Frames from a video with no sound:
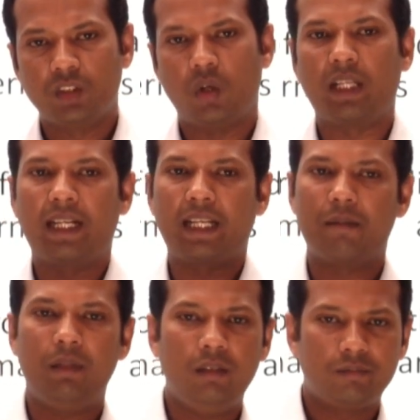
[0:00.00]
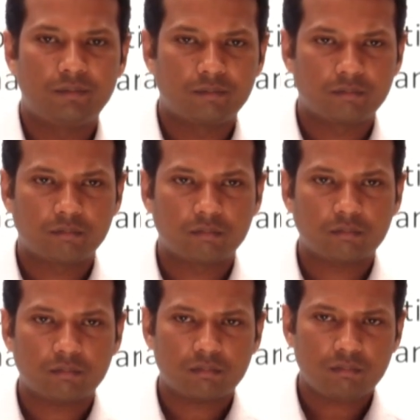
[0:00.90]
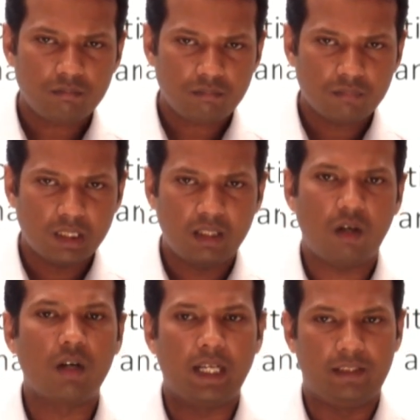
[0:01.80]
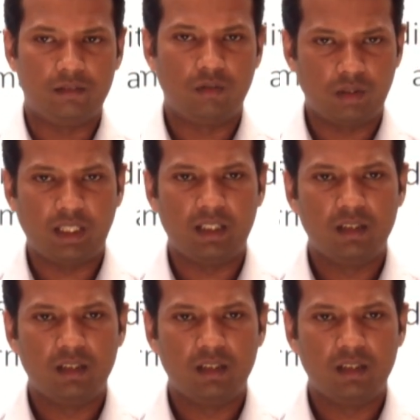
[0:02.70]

or that can be online. Okay,